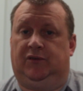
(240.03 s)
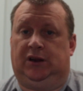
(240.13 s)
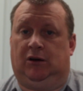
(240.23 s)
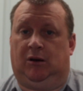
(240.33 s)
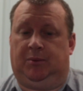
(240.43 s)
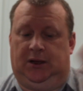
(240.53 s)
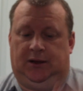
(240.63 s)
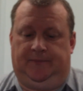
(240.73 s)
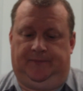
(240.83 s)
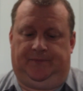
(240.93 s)
a video up here.
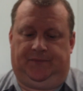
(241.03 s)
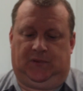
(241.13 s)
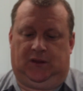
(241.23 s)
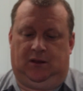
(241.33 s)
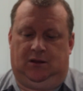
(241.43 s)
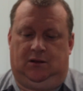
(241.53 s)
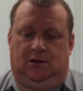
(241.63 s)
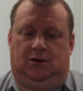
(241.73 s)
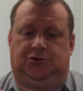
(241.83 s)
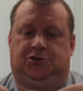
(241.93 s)

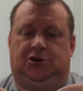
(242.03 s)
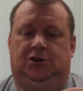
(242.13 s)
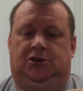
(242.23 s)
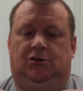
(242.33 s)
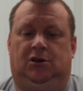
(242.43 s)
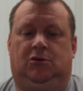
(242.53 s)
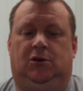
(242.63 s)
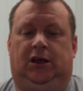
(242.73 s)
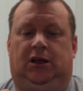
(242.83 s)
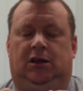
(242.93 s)
I'm just going to do a
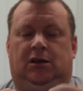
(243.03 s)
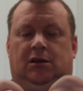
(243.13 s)
quick